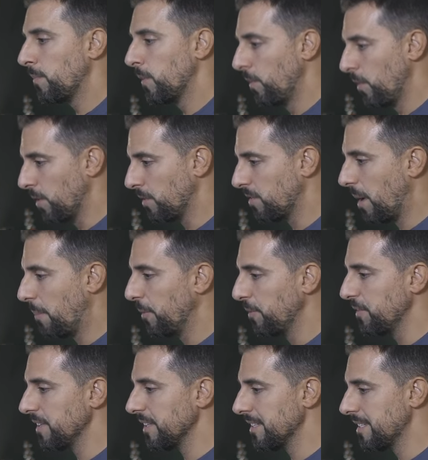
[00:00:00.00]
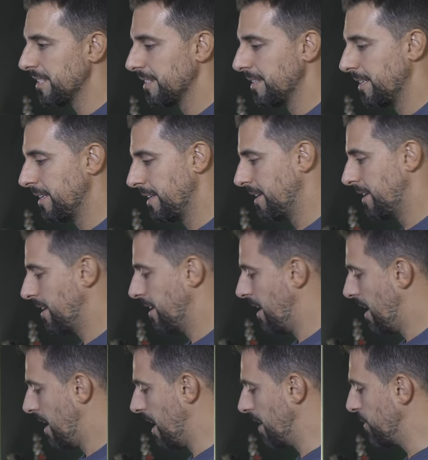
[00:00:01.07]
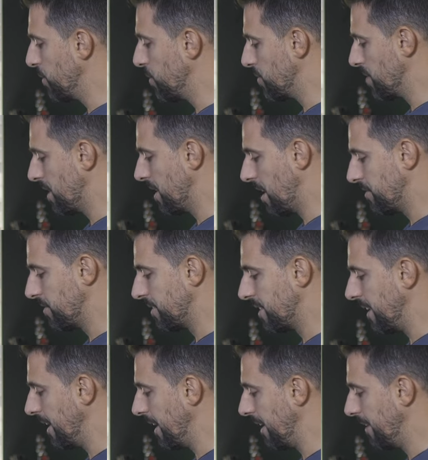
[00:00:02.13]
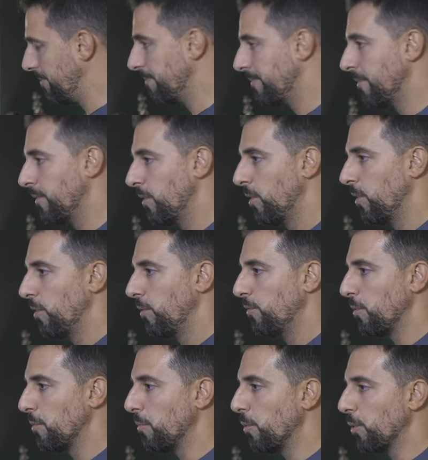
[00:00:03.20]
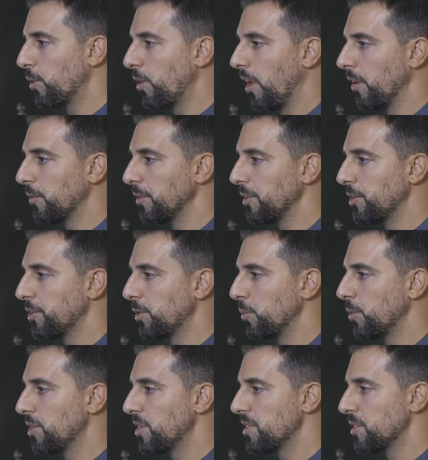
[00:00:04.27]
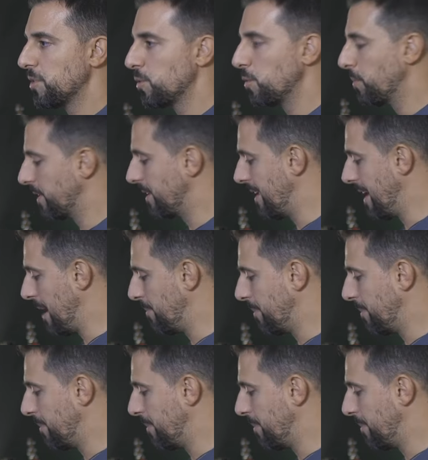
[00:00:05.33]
On top of this, I use another delay for more coloration, which is a SuperTap.